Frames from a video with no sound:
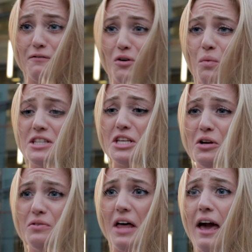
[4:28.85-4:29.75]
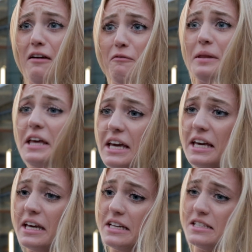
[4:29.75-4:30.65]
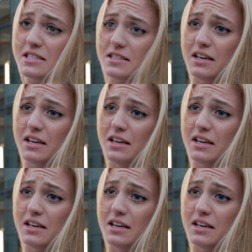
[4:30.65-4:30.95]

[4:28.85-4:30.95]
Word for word: Like for once in your life, please.